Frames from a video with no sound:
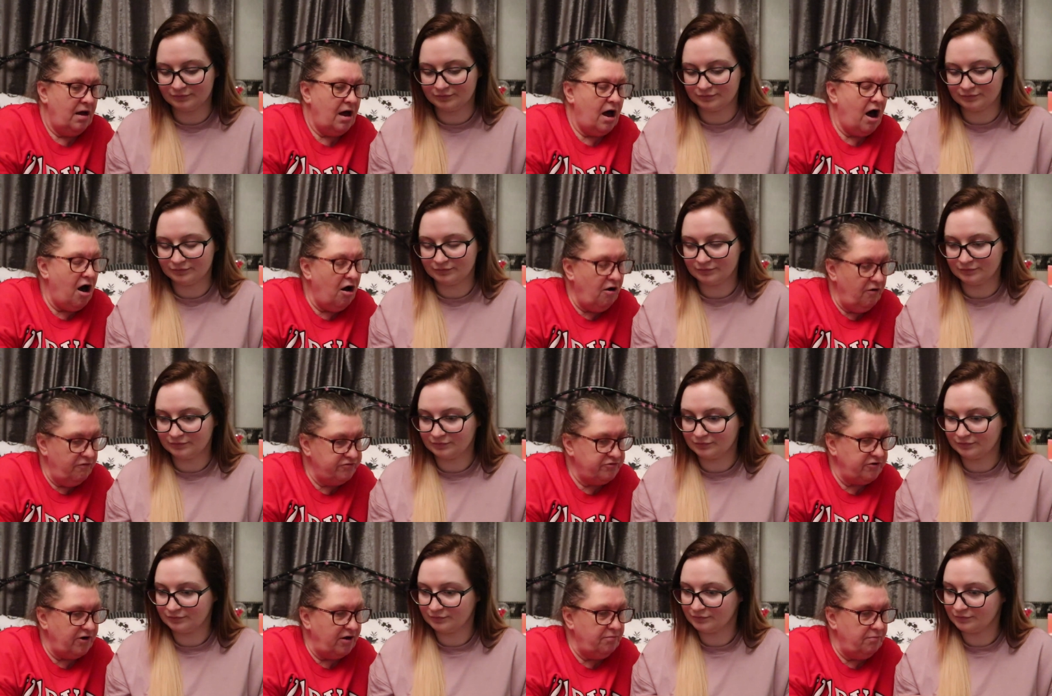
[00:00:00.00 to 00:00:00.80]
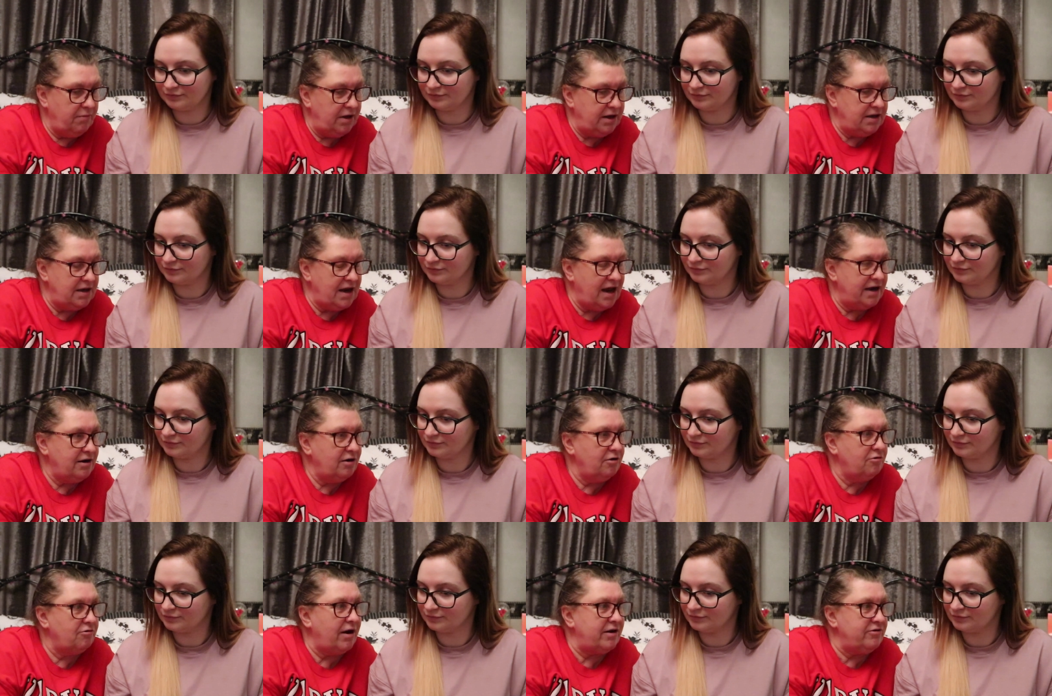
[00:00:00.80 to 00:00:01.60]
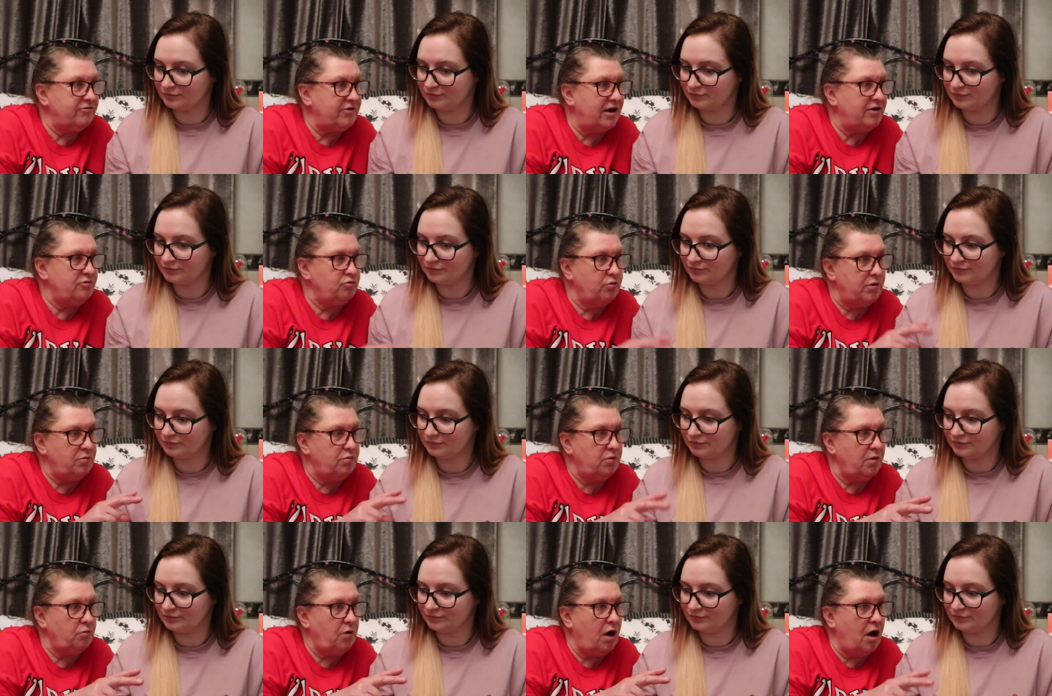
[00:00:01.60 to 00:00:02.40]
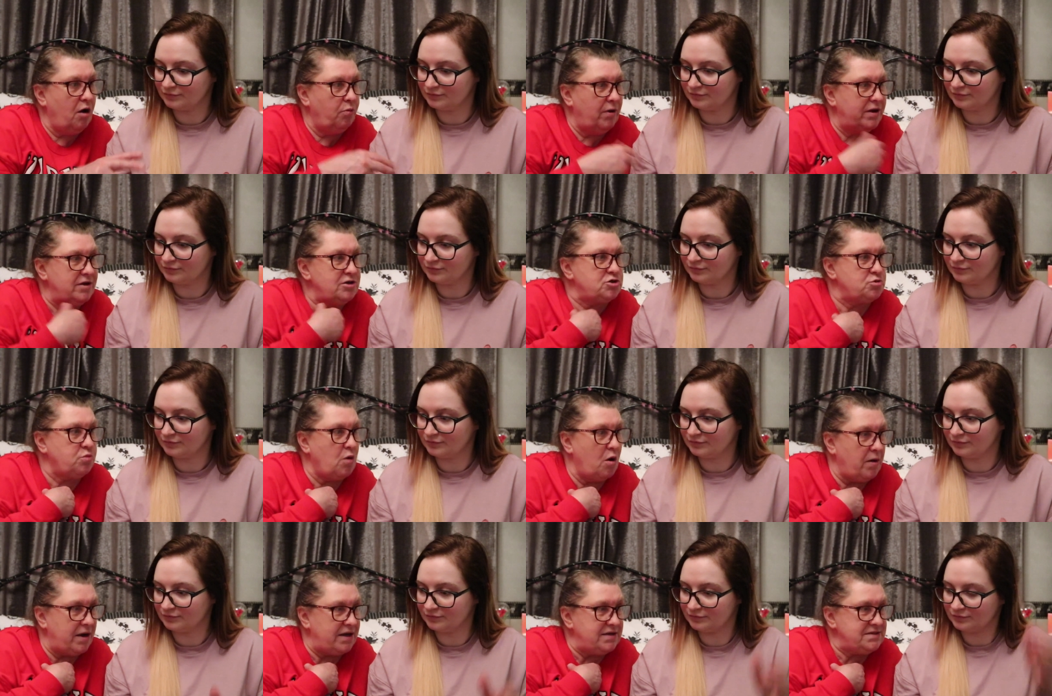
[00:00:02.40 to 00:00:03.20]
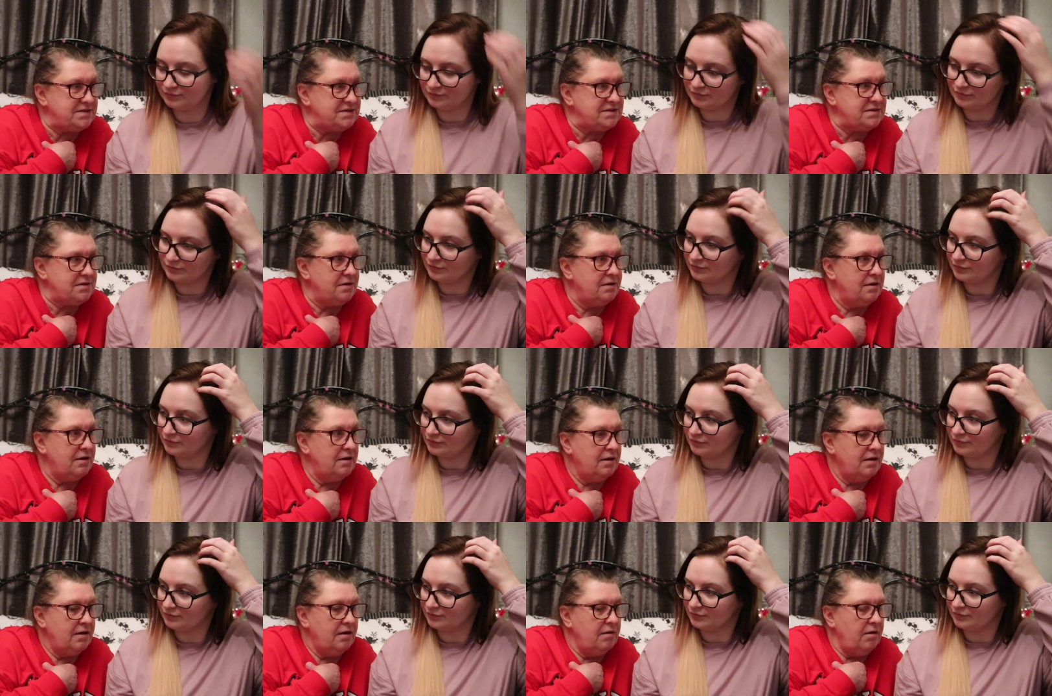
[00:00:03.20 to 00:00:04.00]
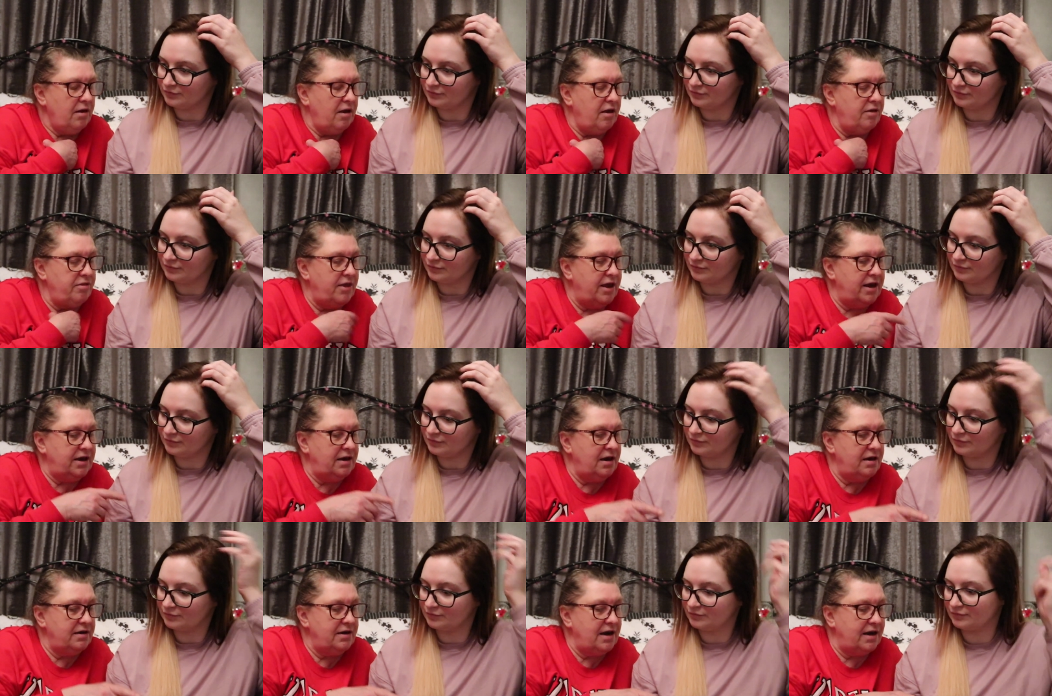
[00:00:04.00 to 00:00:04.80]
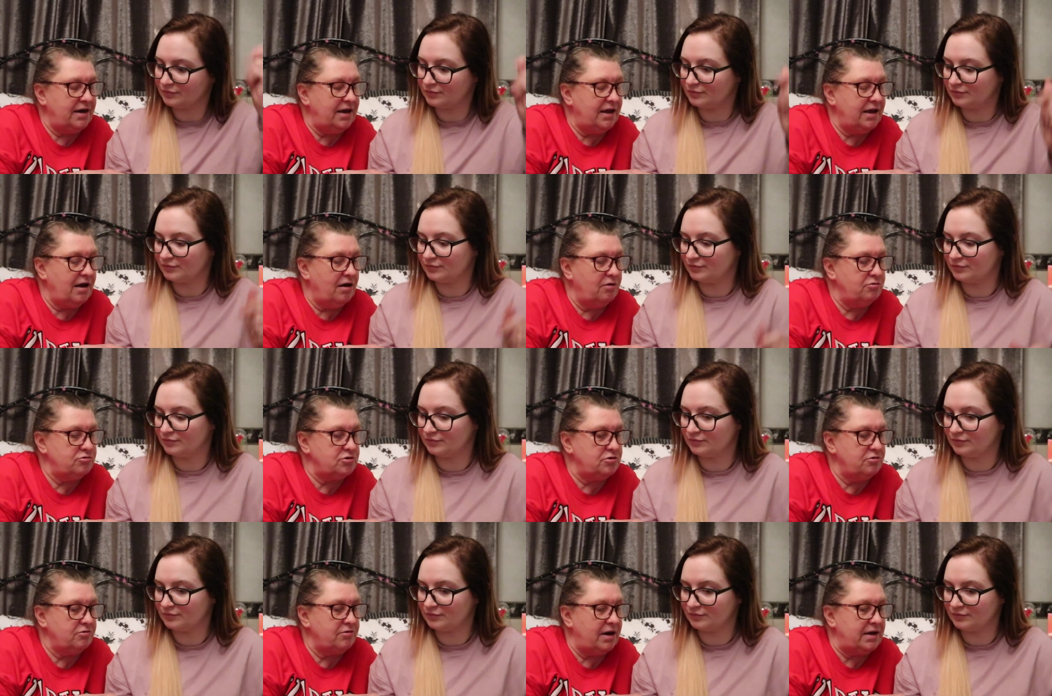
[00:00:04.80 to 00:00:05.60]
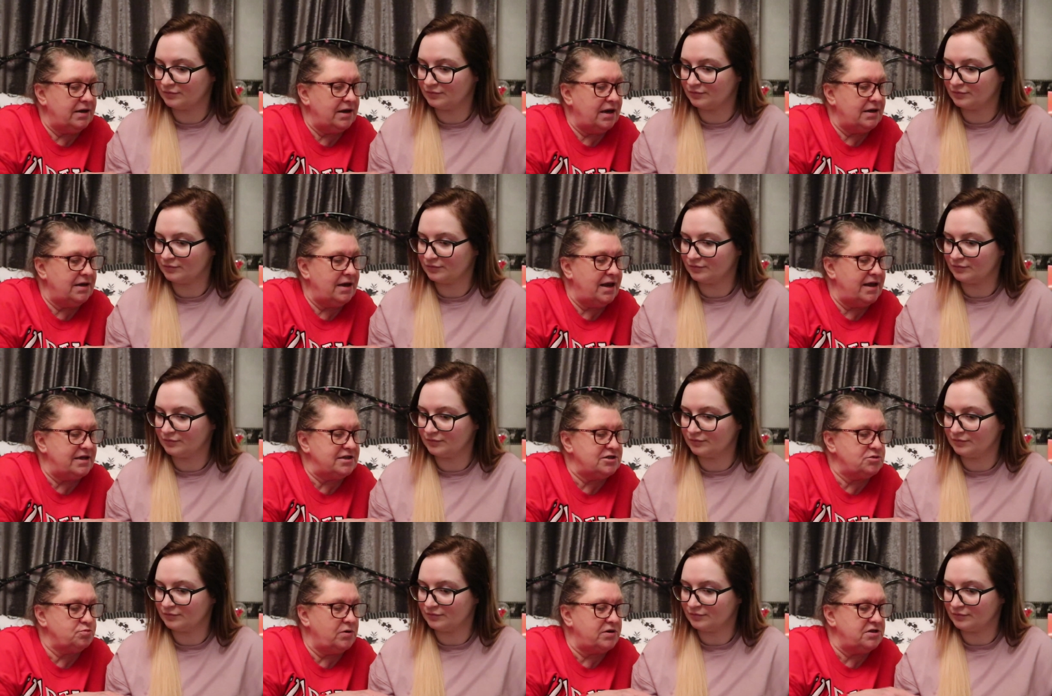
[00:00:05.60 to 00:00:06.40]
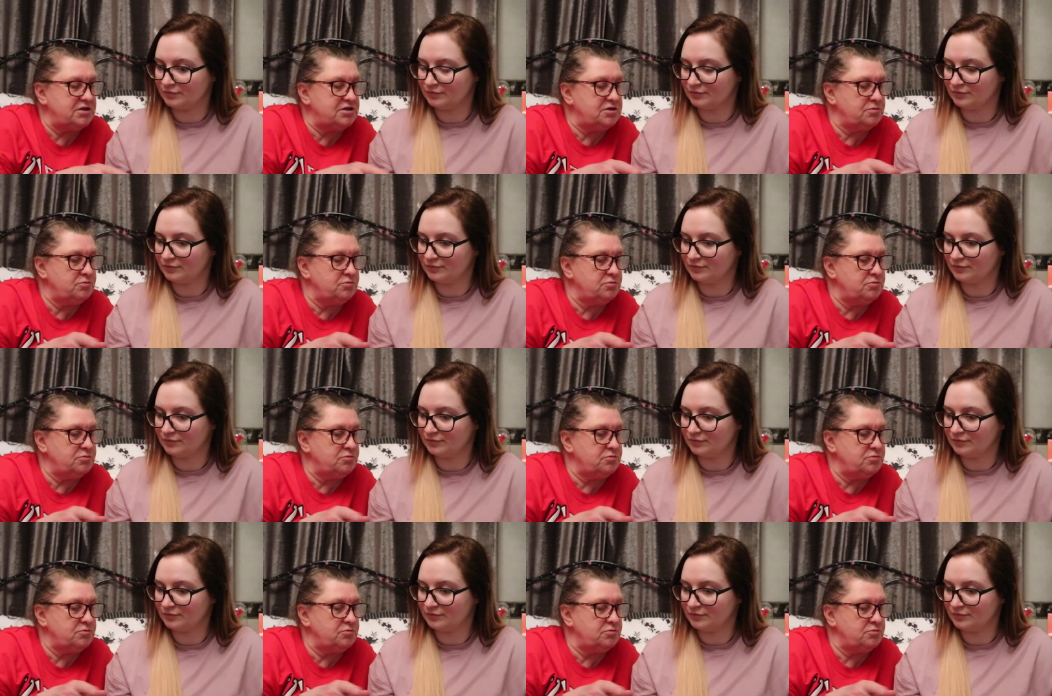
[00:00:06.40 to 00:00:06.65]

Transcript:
Speaker 1: After me, Nan and Granddad, we were, I went twice, and then Nanny Gold and Grandad Les went